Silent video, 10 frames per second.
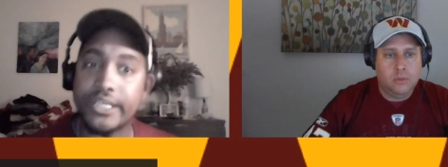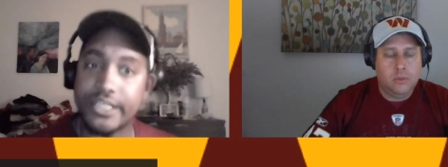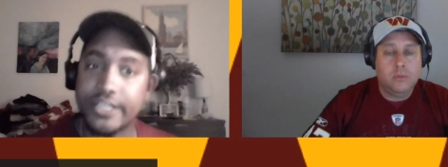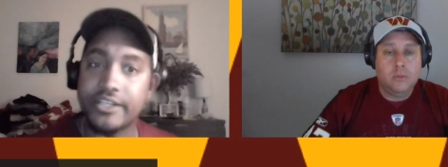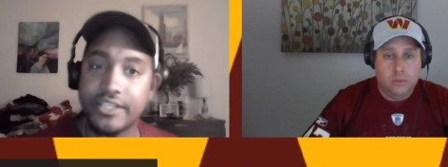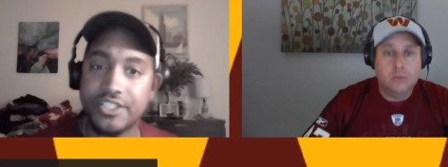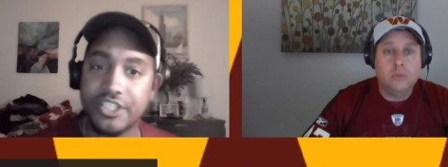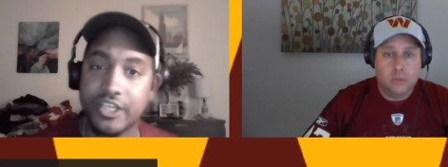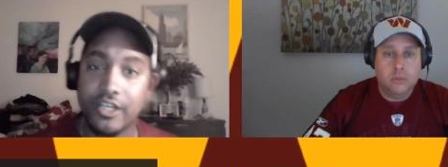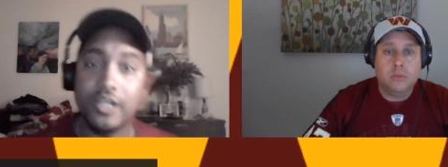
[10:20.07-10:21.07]
Speaker 1: year this
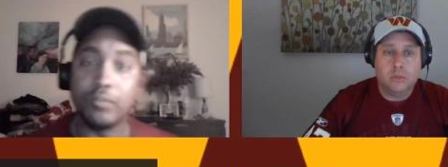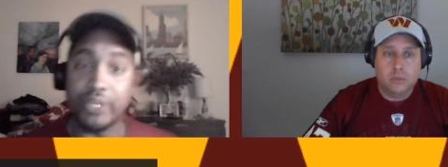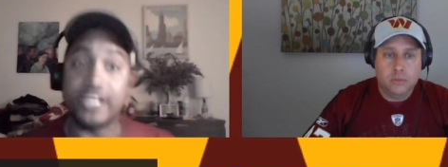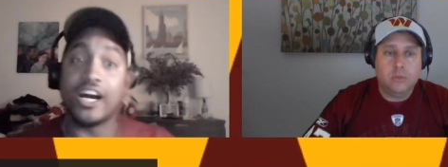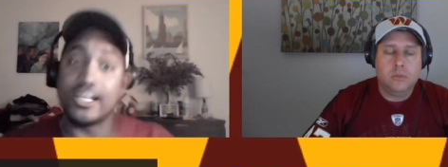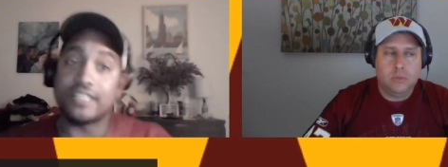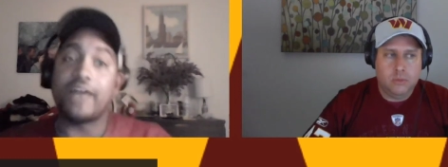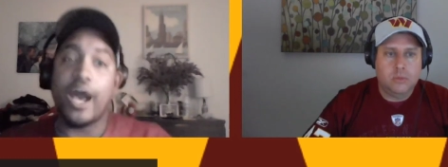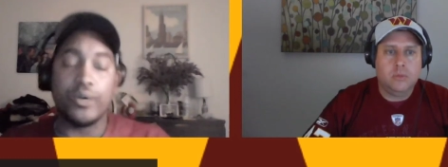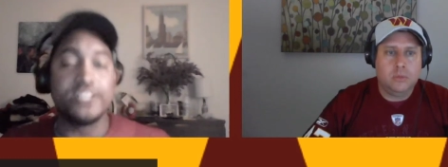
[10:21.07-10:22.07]
year because of
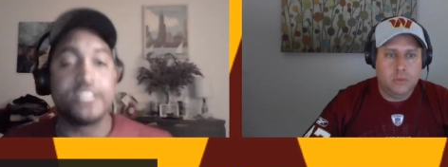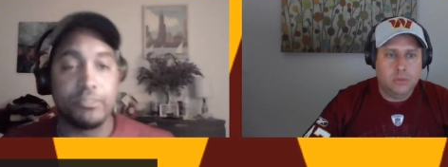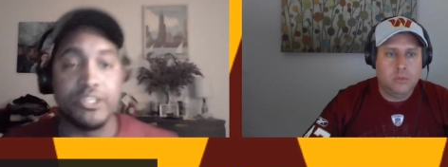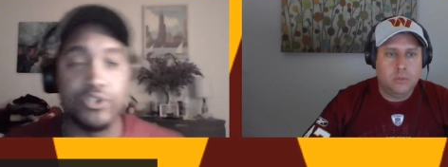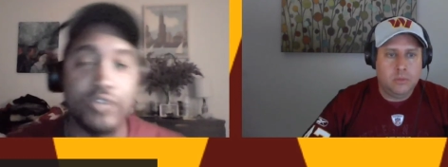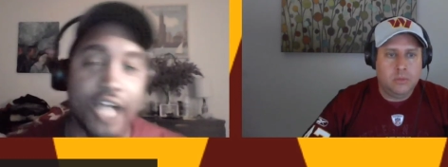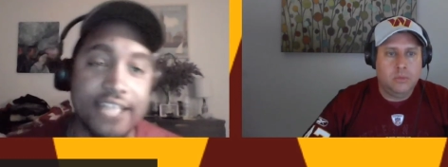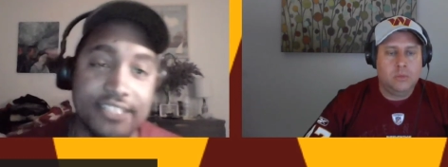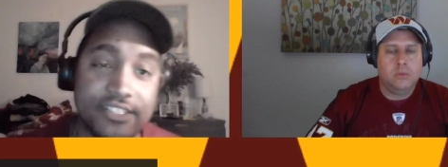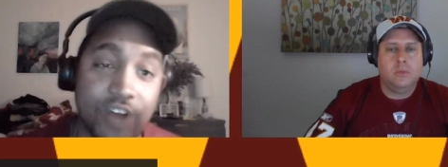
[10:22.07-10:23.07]
how he's going to be
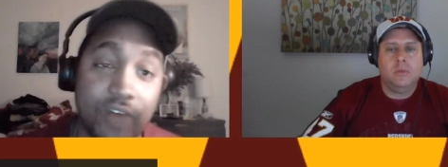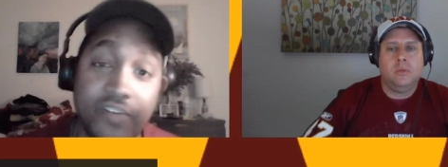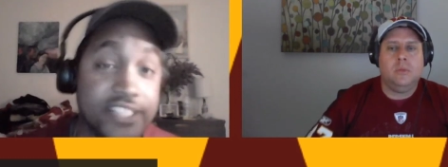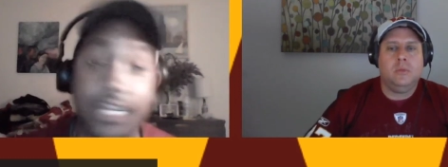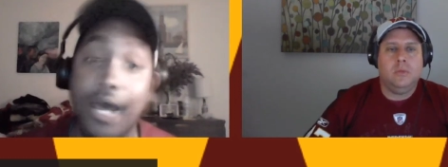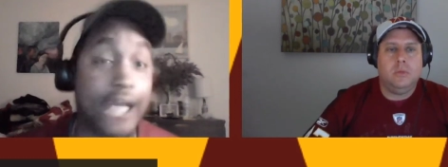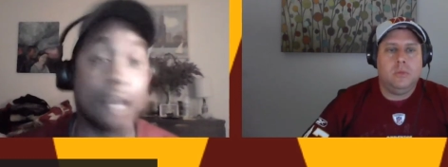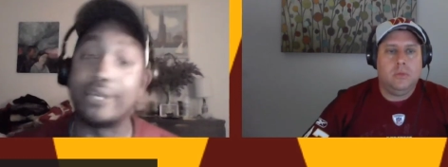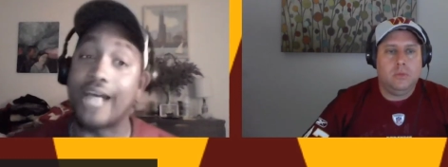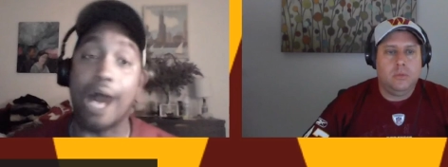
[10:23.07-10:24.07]
utilizing this offense, and, I, am
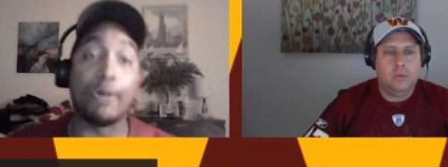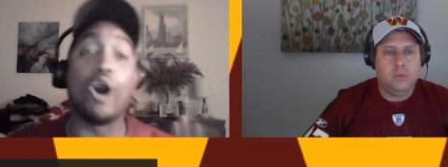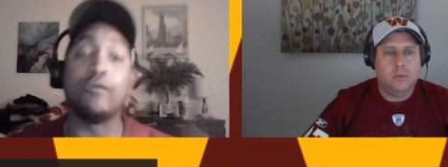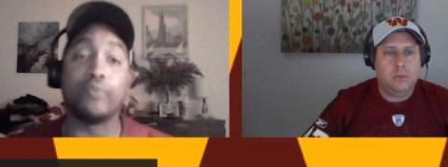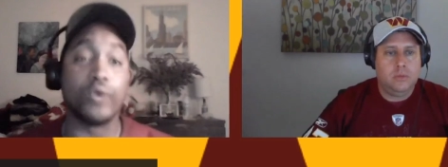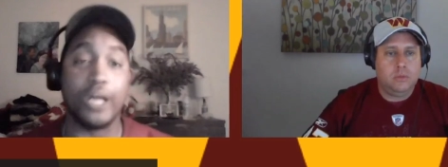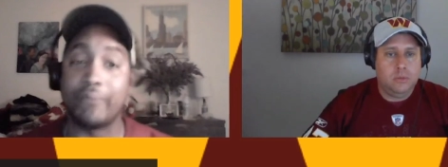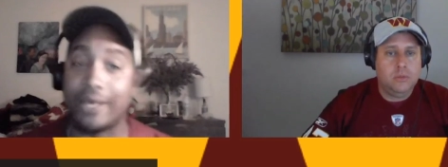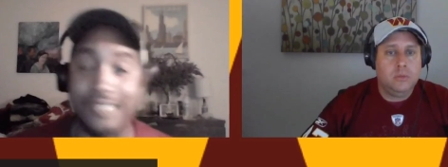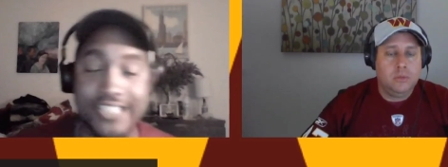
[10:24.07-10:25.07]
I'm, I'm all for it. I'm,
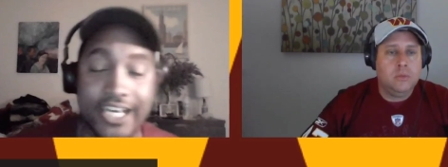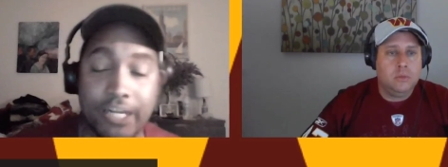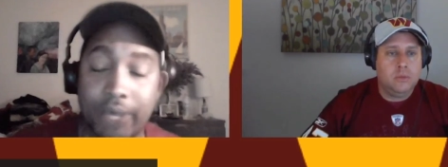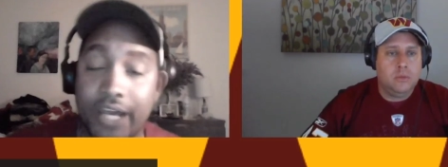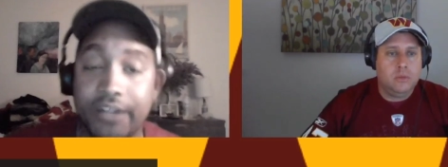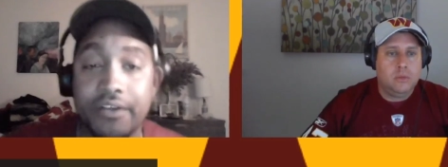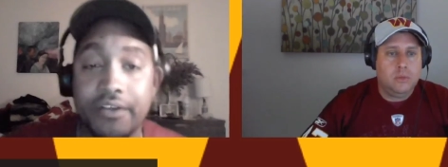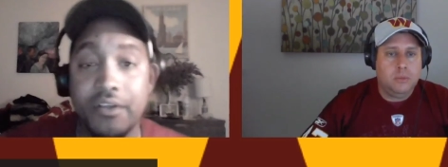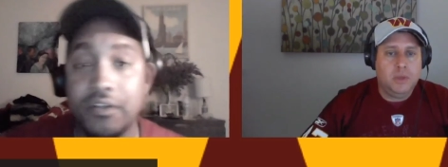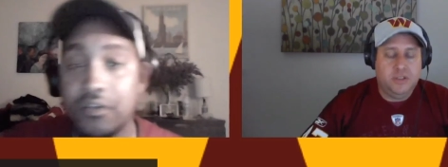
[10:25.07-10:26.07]
I'm excited about it.
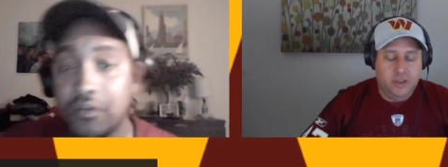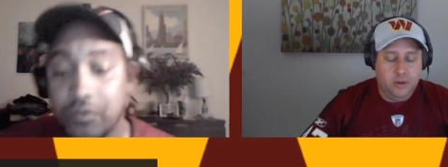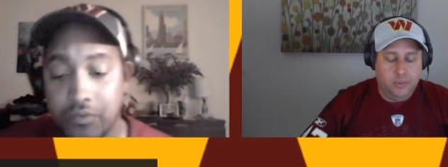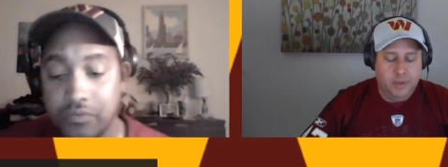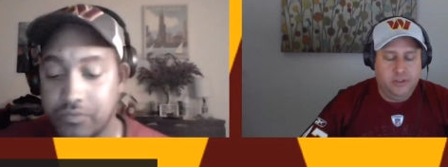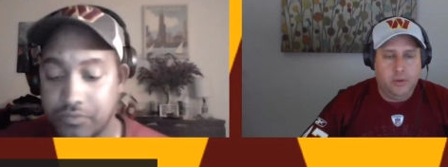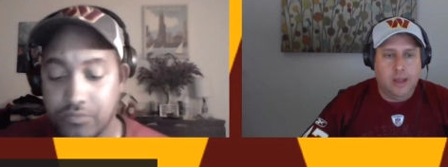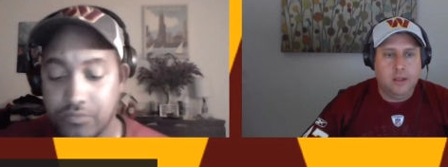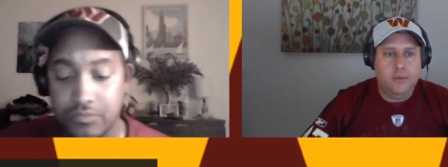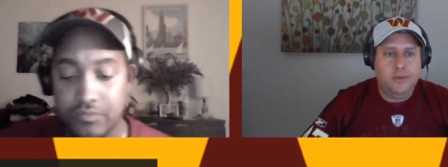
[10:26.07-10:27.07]
Speaker 2: Me too. Me too. I
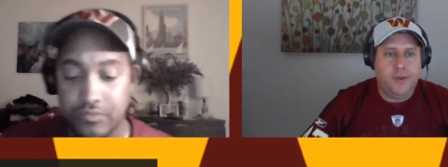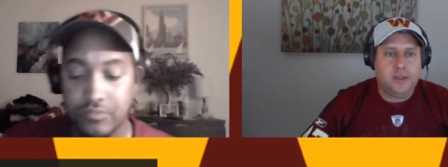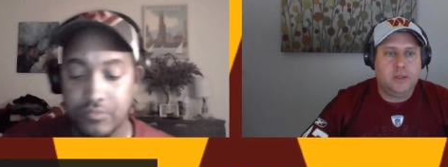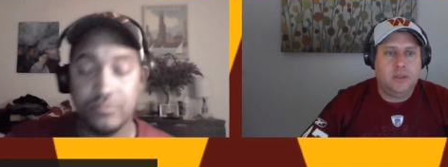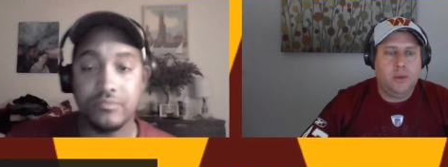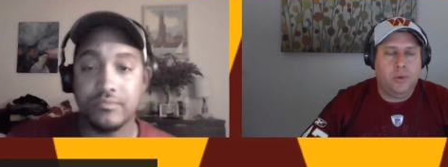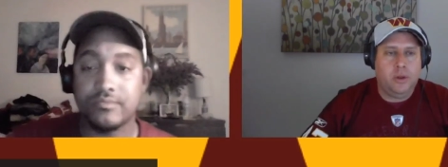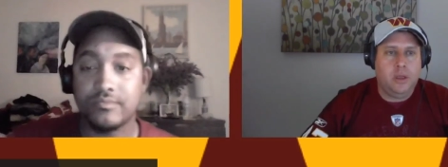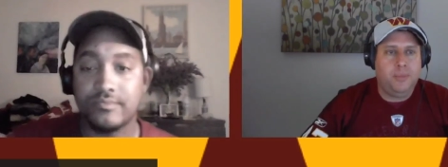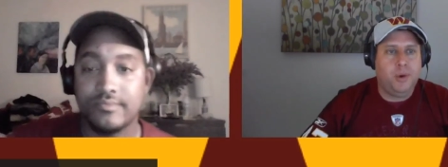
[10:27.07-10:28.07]
love the fact that they
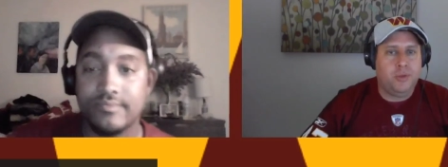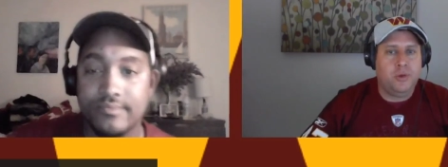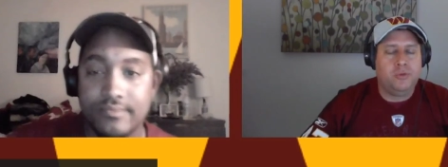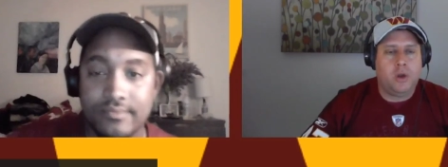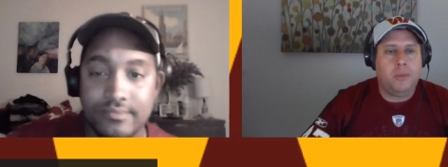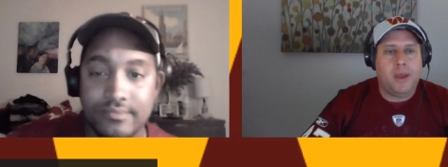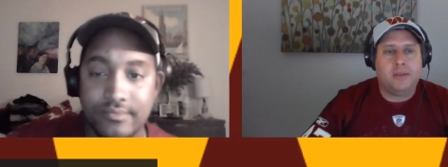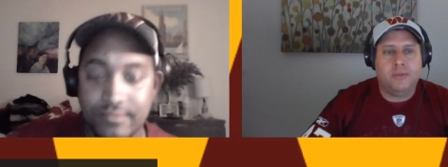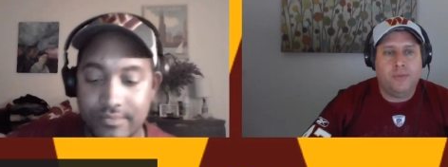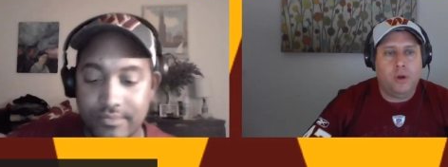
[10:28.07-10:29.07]
want to get both those running
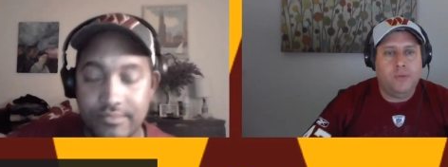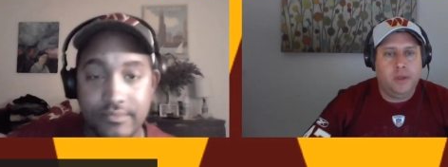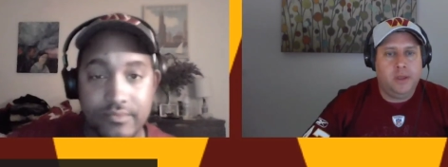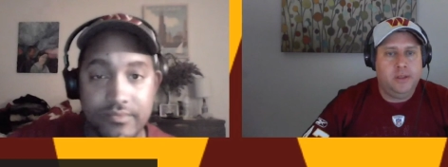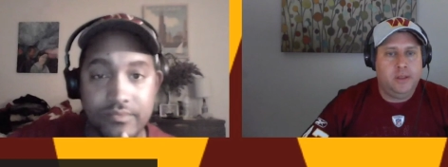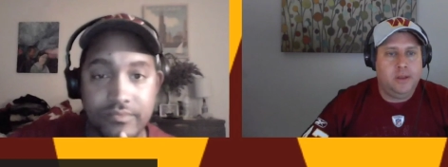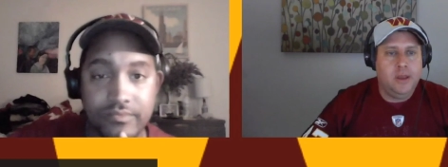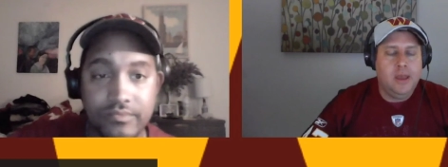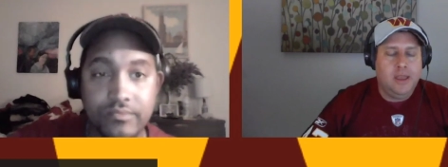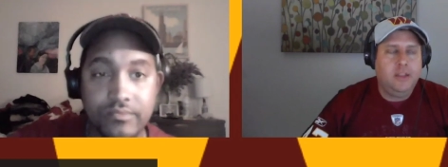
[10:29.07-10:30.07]
backs involved in the in the,
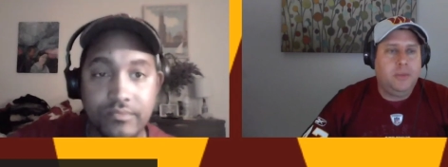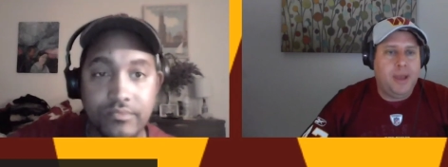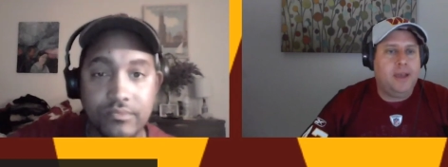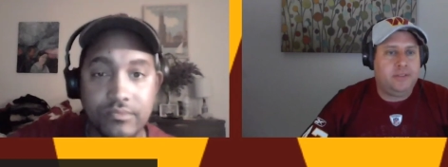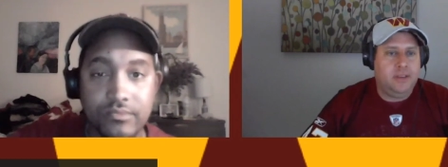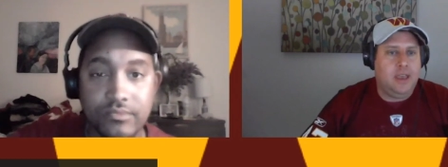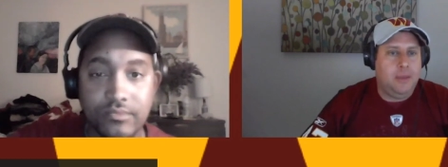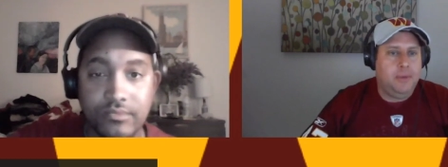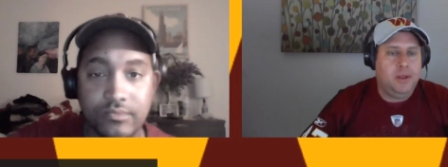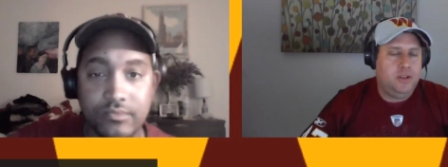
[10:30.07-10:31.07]
in the passing
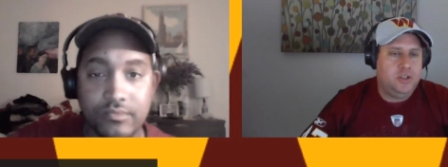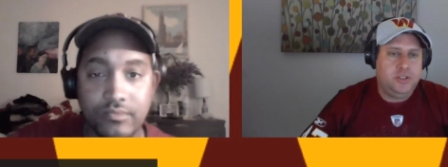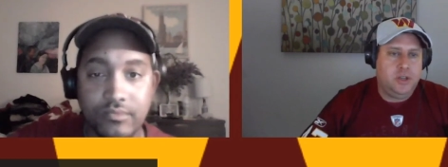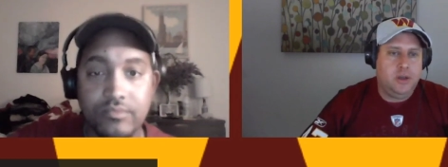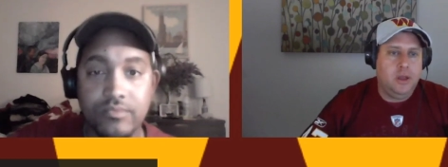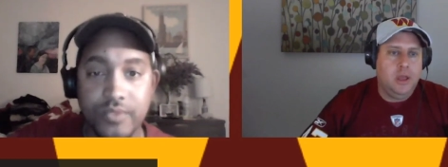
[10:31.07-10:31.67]
game, and just to